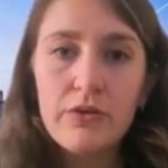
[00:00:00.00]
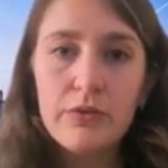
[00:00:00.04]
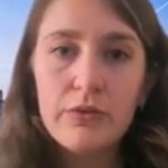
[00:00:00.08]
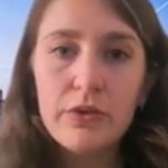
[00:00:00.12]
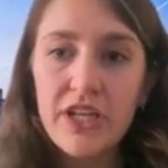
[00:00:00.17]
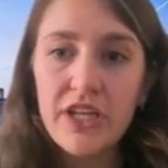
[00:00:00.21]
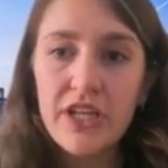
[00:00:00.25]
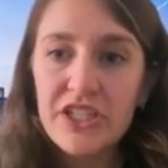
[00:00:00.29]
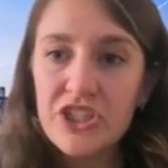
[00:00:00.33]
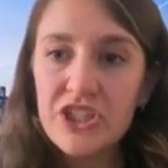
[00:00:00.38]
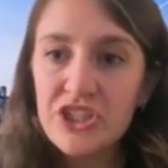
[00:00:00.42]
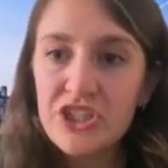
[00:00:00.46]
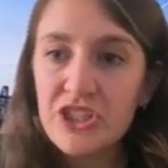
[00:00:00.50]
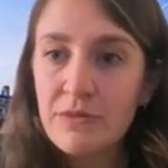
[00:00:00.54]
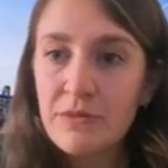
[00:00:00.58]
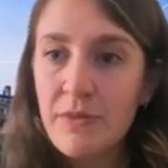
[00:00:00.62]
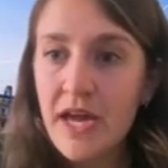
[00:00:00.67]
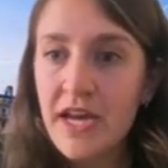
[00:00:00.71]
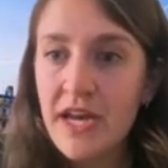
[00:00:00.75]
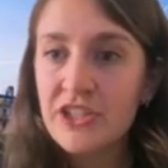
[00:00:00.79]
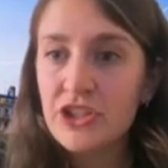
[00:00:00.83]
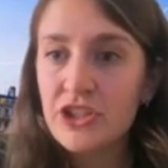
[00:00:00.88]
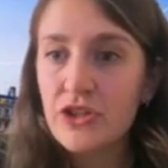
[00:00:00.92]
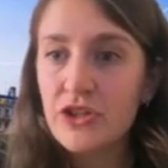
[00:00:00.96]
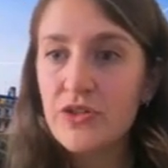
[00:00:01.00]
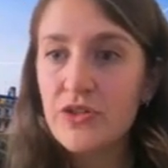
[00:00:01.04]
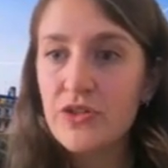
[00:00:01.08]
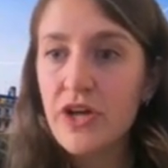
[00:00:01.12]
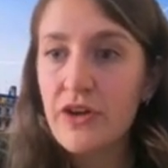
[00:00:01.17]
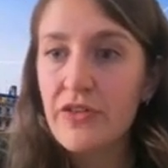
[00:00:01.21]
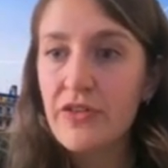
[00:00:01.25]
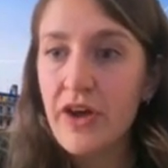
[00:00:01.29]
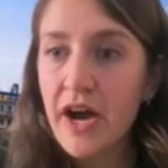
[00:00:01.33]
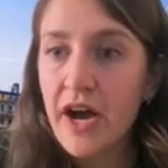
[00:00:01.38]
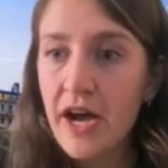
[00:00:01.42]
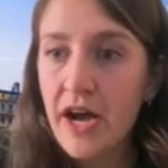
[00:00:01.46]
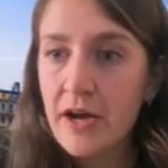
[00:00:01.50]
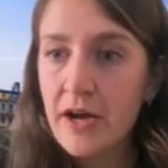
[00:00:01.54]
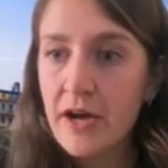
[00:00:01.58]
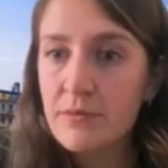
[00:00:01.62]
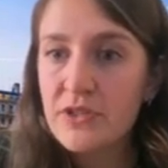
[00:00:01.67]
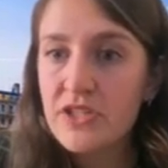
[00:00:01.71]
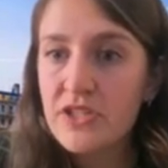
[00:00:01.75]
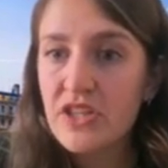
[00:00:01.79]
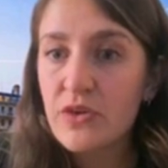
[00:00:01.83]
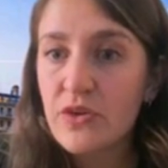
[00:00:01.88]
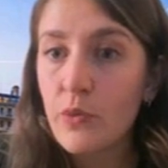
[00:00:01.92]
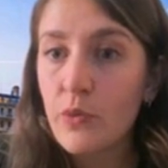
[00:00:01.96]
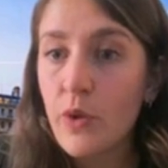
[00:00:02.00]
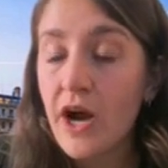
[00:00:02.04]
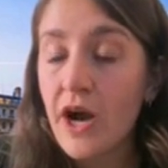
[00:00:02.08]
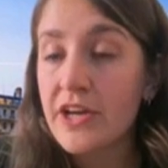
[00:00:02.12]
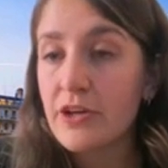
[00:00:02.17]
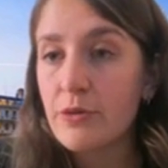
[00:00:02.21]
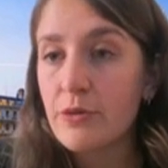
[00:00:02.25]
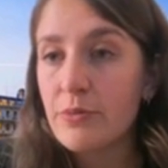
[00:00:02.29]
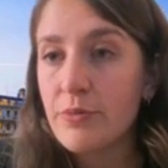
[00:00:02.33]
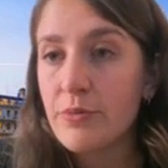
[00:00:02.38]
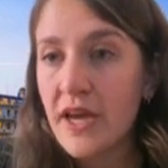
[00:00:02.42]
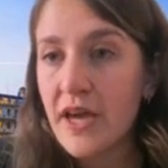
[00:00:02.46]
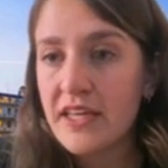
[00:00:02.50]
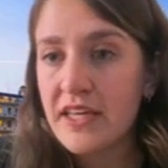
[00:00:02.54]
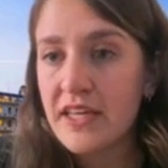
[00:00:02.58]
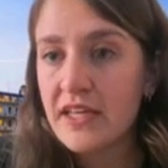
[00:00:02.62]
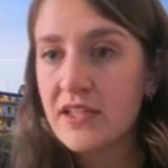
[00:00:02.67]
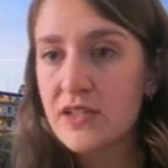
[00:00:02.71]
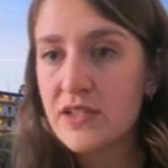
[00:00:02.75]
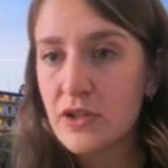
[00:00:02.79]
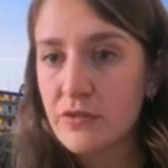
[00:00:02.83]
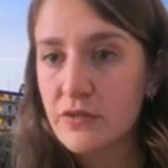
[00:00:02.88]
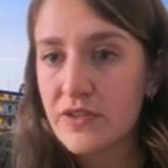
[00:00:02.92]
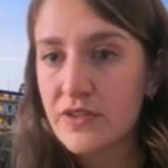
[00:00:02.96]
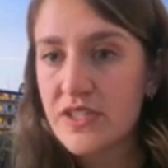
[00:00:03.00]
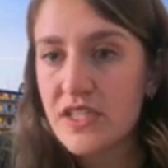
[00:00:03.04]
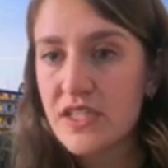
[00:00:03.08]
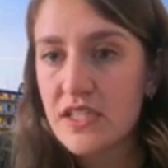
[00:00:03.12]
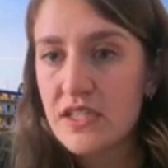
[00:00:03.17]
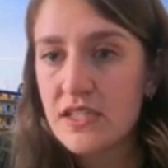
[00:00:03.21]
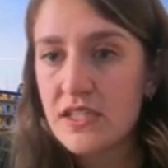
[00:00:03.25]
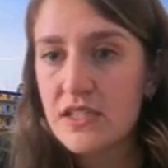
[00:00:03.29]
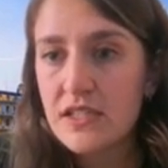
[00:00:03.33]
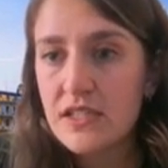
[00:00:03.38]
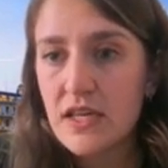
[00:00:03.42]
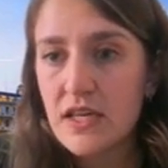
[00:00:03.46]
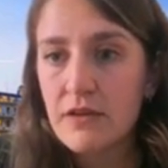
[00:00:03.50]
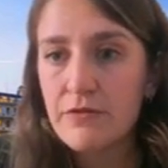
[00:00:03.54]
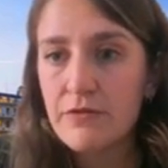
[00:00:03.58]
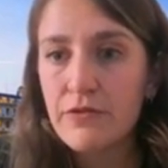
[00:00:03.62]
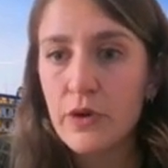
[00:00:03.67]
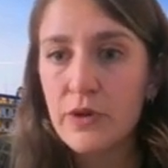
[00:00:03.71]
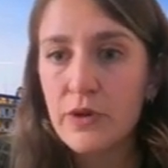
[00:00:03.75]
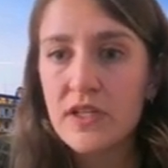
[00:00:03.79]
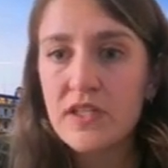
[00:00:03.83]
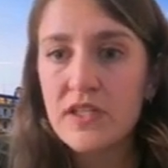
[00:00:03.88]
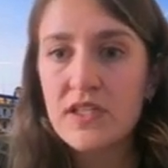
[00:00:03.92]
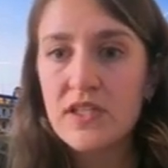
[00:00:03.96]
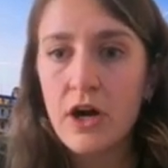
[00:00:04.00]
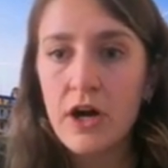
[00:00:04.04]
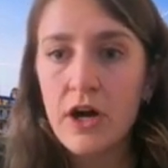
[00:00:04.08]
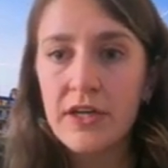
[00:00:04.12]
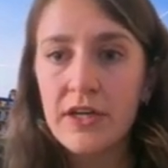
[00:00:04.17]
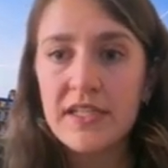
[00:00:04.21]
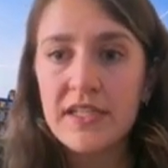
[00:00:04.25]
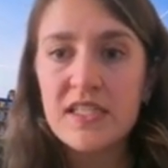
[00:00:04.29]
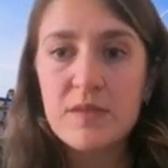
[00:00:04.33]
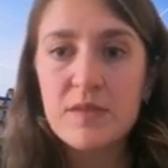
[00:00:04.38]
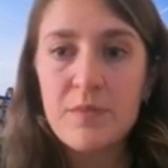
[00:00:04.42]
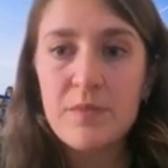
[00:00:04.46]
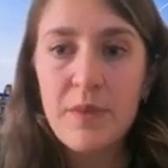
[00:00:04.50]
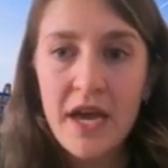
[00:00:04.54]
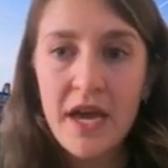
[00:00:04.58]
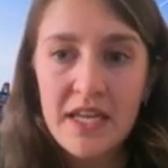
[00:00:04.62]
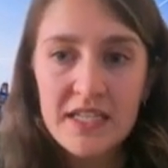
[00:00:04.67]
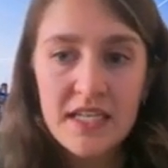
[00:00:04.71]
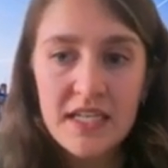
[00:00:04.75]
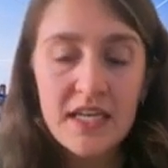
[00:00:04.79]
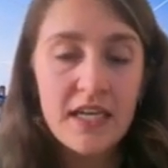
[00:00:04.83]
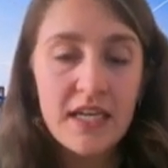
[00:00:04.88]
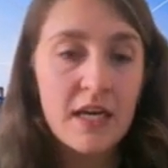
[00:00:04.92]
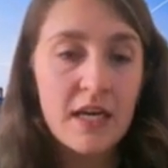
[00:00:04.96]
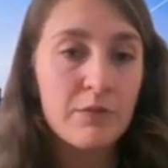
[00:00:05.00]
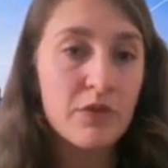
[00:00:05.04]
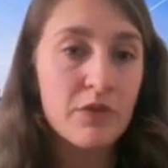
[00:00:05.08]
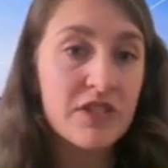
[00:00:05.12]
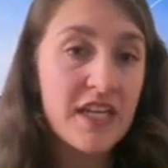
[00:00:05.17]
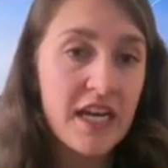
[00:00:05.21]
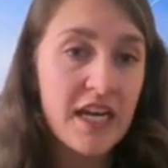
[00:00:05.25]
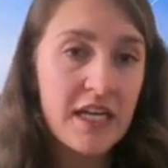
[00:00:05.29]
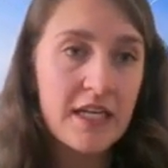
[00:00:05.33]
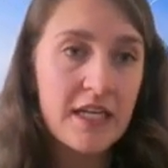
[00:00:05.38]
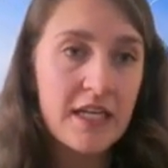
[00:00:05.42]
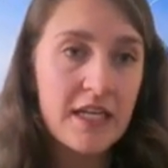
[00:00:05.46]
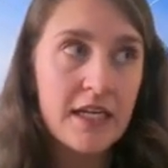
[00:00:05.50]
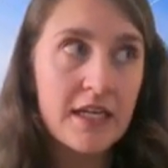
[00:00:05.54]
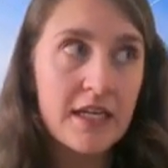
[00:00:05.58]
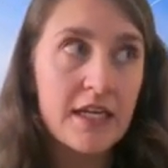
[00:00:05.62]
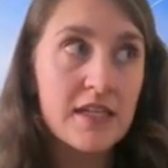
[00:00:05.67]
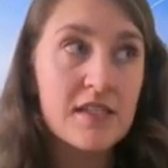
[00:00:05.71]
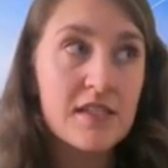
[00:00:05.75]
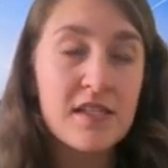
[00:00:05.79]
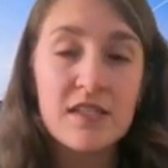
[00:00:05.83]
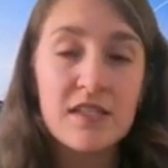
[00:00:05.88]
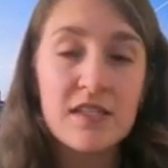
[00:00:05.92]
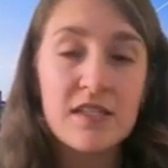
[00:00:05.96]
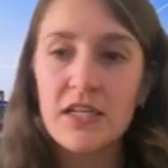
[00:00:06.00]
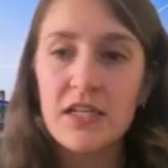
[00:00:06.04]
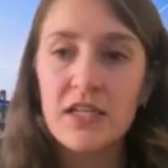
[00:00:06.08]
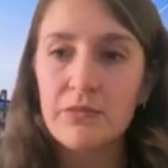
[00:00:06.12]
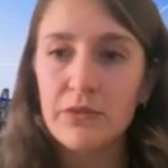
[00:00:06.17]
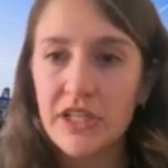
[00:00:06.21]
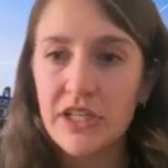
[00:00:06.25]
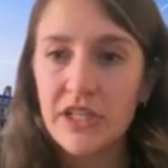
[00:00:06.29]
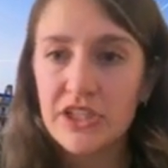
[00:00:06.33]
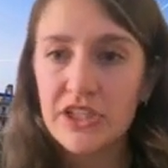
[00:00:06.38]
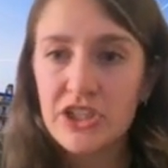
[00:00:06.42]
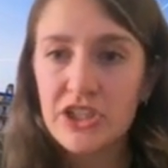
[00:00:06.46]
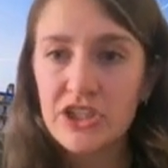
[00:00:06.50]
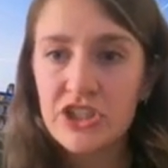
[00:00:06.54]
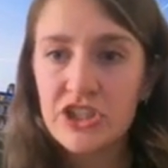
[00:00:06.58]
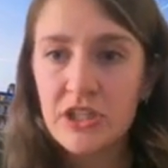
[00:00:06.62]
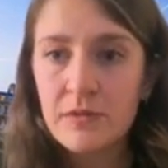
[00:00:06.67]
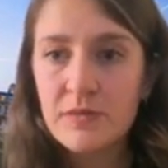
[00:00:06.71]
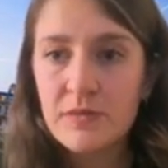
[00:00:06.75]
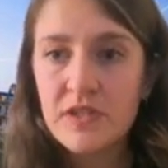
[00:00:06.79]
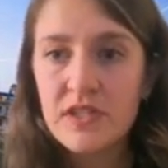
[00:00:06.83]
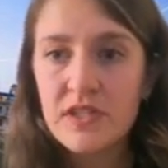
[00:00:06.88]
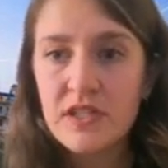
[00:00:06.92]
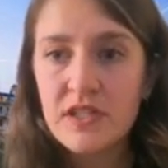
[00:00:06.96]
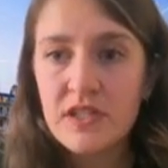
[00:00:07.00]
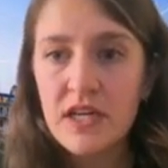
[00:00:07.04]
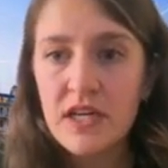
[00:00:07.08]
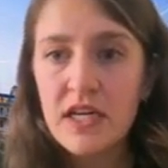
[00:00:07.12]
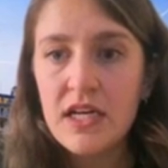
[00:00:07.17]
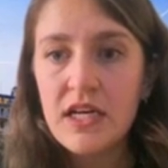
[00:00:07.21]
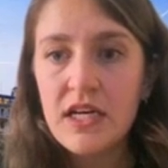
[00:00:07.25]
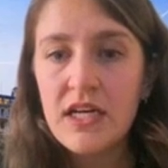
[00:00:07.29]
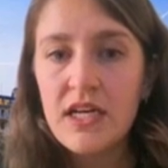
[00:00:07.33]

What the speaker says: Relationship managers are the hub to the wider banking services and focus on expanding and retaining existing relationships.